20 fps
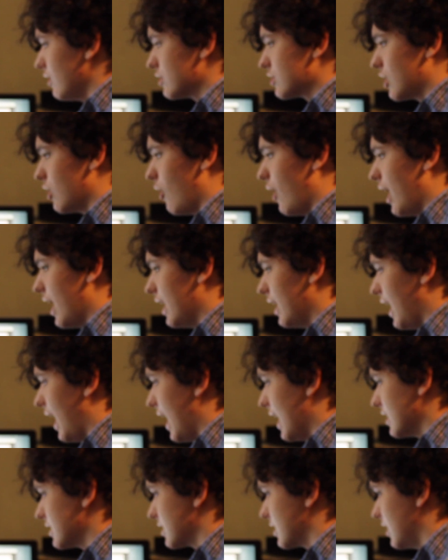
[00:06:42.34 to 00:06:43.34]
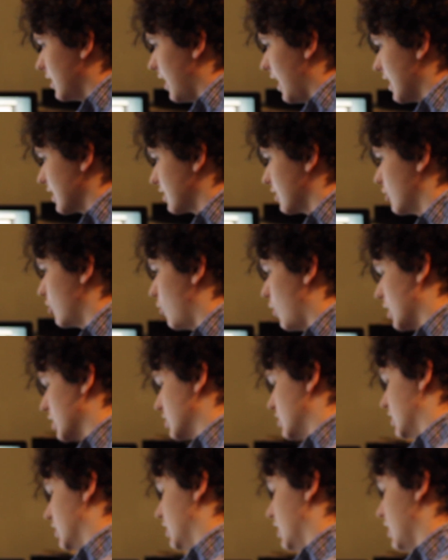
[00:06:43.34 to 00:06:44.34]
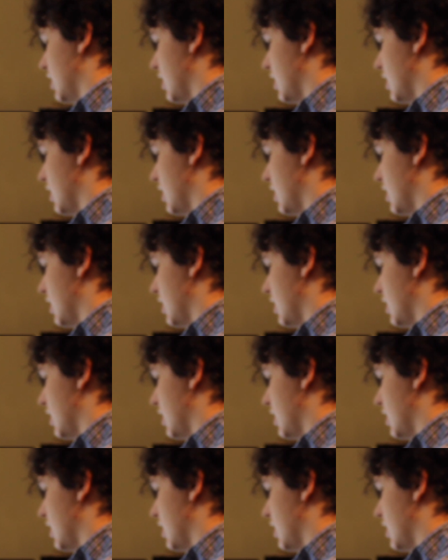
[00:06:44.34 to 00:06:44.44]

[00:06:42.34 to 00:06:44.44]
let's go ahead and ask a question.